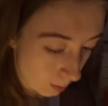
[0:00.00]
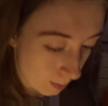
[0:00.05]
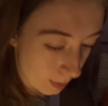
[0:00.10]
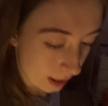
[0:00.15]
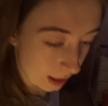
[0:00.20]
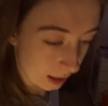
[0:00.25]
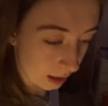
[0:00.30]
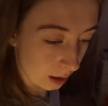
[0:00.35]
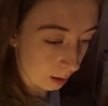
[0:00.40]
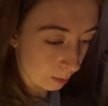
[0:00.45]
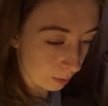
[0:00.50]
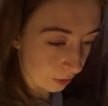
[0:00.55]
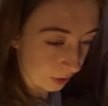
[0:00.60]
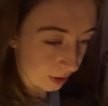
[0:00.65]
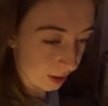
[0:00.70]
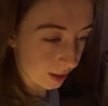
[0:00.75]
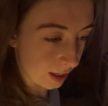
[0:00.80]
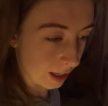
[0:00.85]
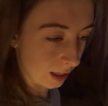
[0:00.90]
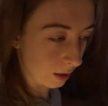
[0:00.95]
pick it up for
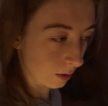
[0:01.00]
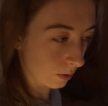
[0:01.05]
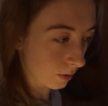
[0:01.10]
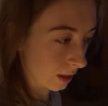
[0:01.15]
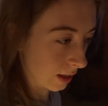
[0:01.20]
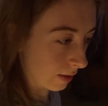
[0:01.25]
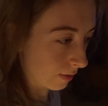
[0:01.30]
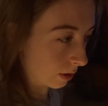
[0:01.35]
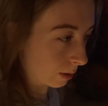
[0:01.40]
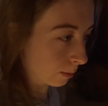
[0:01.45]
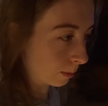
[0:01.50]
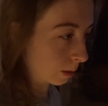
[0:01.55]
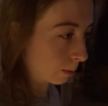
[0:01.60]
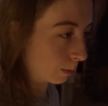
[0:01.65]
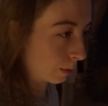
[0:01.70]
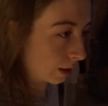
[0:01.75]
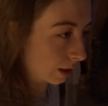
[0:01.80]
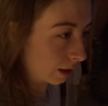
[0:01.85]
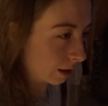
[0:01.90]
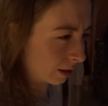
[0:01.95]
the sake of saving a bit of
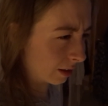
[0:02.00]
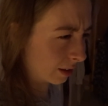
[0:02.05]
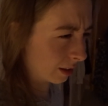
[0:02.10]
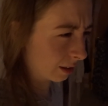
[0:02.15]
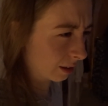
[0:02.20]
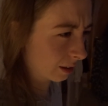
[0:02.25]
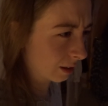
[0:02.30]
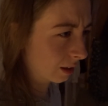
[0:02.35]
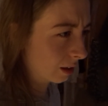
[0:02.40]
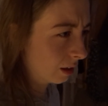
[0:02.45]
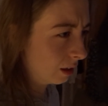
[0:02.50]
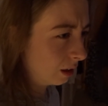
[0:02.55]
money, I think.